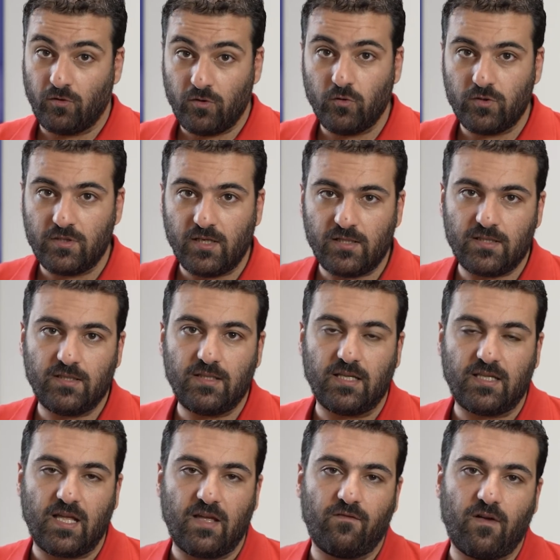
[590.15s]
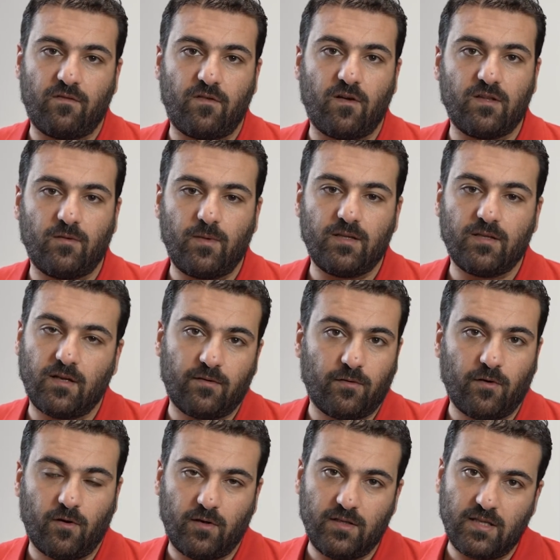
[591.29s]
users that have a fundamental
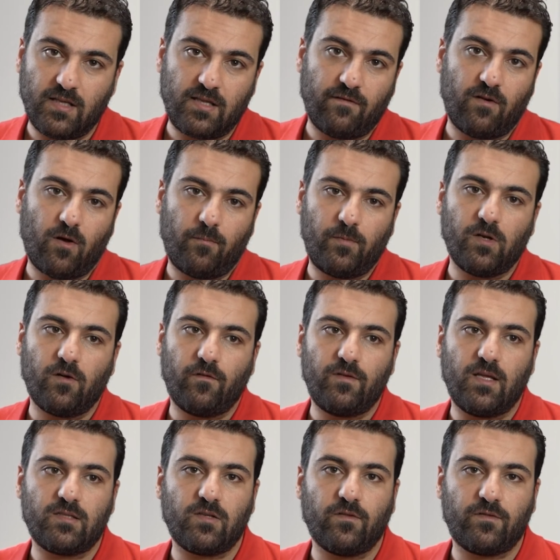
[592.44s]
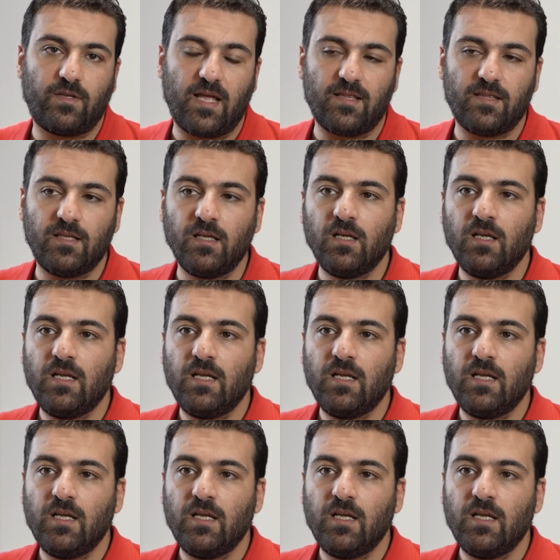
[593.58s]
role in the developing of the SoftHand.